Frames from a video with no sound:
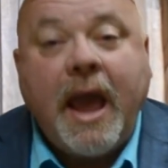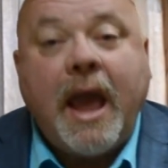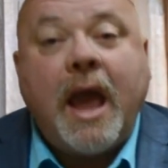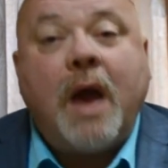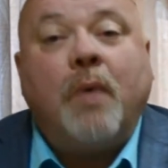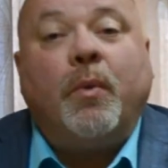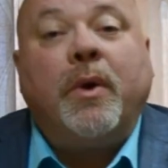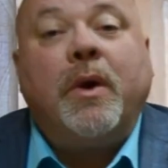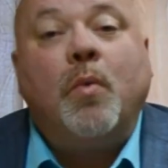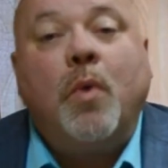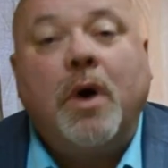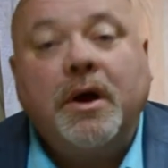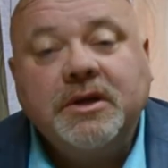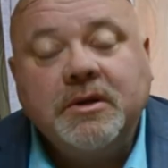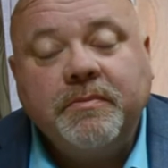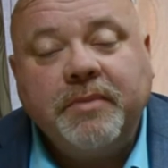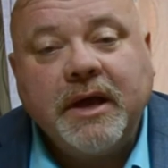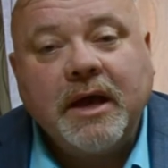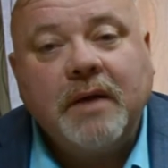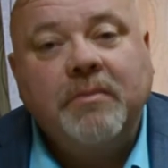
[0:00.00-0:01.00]
And we want
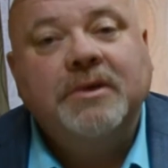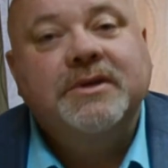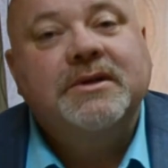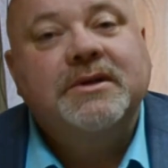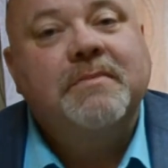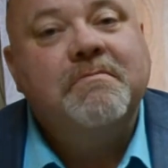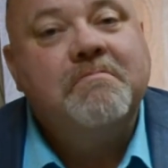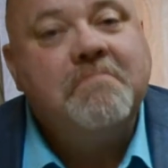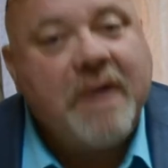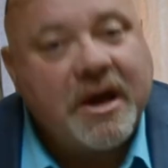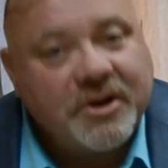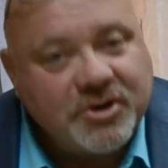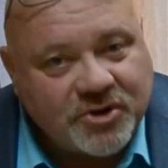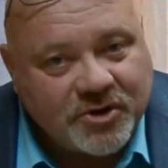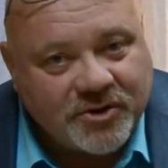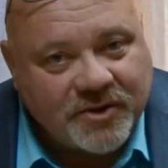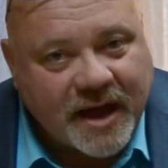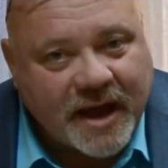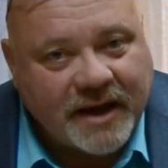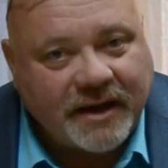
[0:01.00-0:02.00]
to be able to
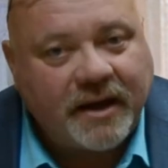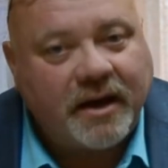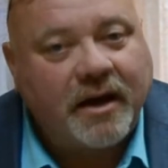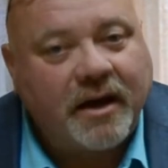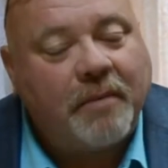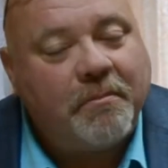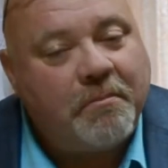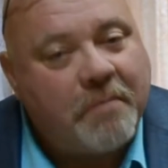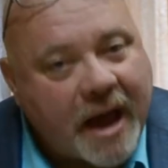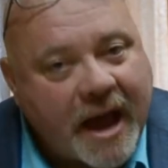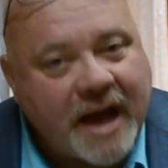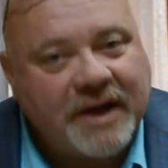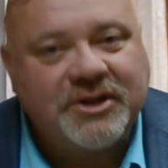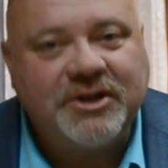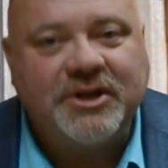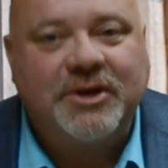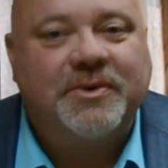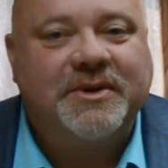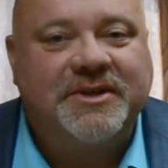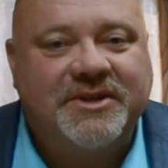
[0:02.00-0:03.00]
measure that and come back
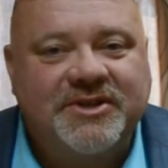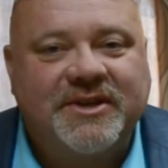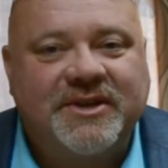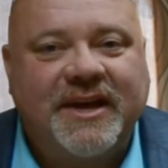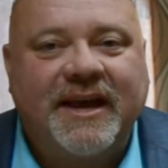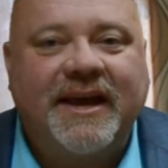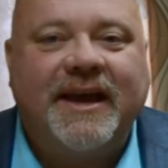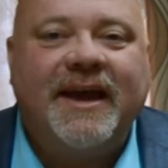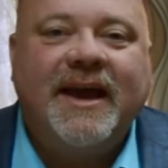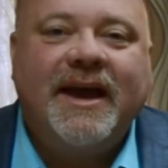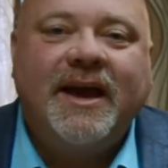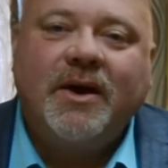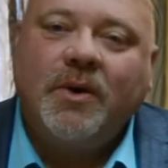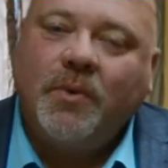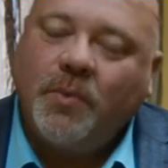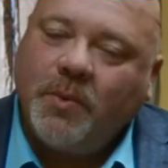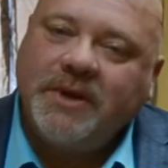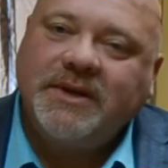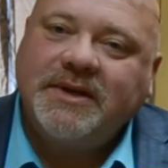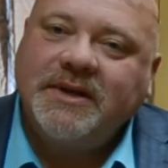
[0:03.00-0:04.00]
to you and say,
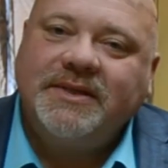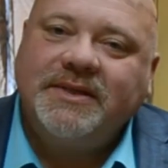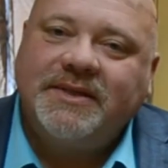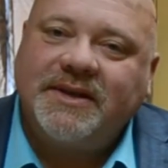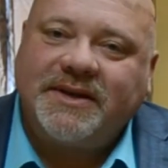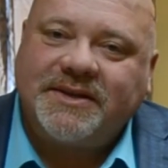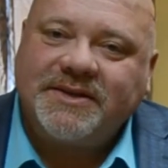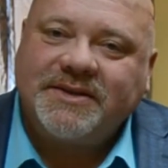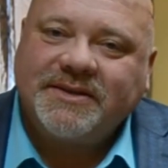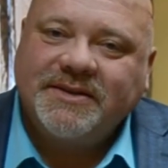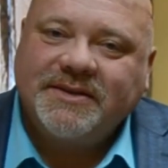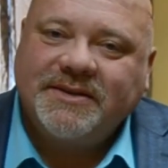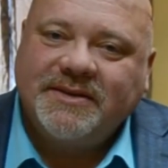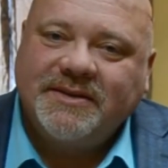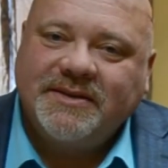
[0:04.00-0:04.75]
we did this.